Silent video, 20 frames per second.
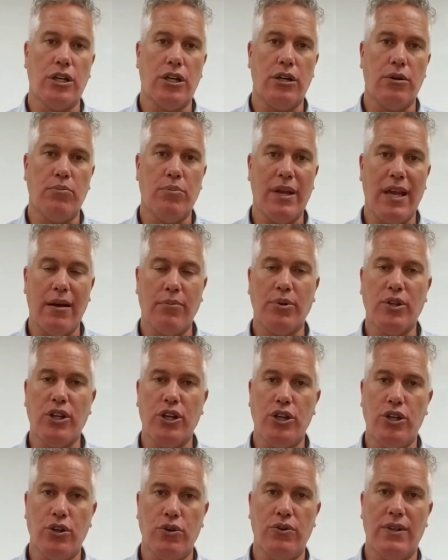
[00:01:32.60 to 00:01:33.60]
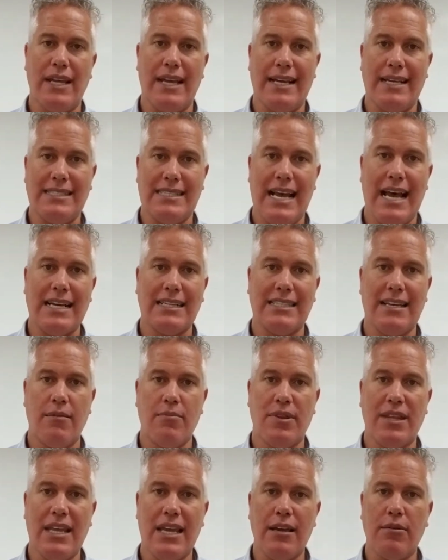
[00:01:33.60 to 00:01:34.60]
be able to do the exact same
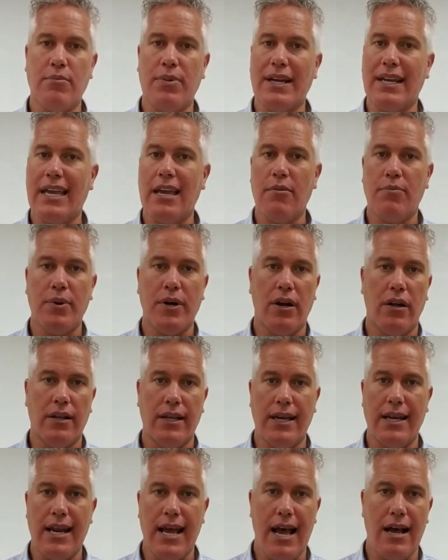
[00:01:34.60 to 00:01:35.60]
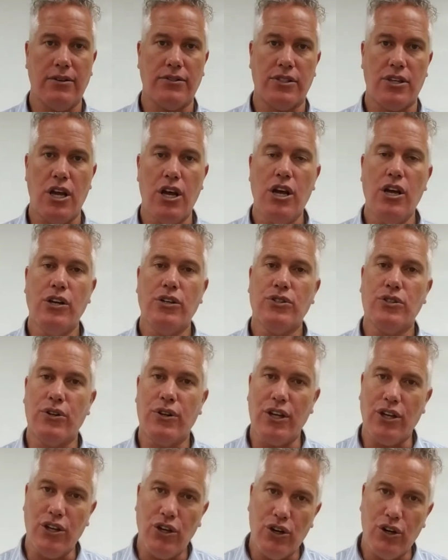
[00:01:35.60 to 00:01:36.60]
thing, but keep it all in-house so
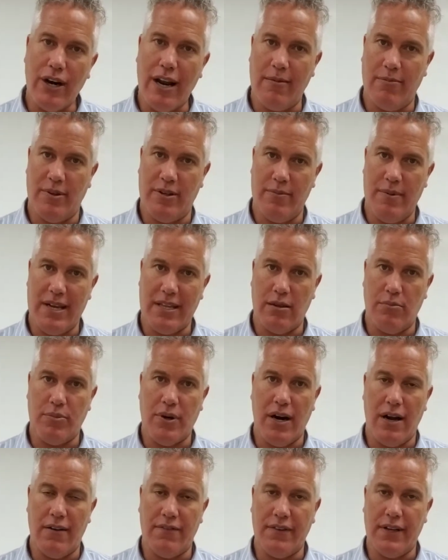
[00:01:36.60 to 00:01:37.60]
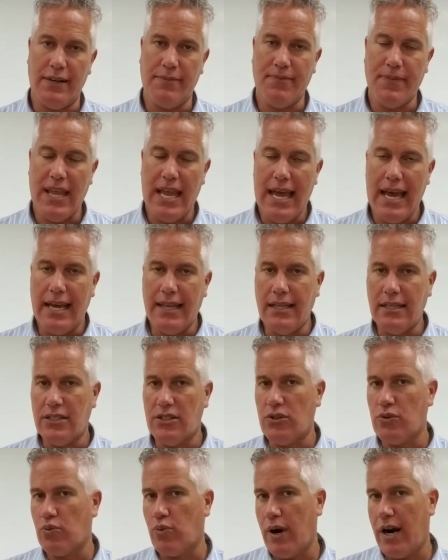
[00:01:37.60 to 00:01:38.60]
that you're able to make the profit. And this
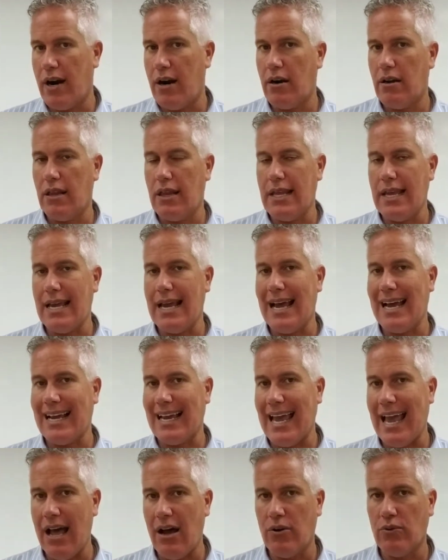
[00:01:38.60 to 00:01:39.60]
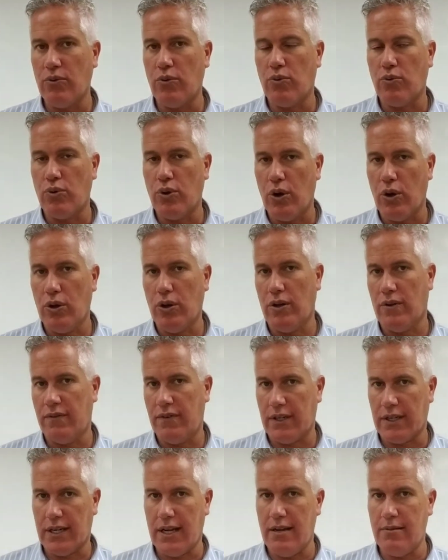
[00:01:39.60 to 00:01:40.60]
is where the account
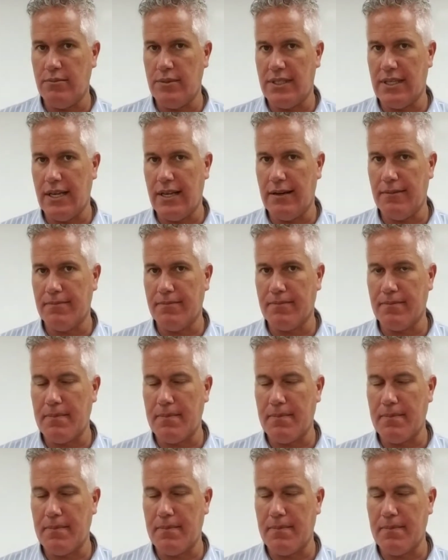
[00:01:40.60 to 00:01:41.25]
rollover comes in.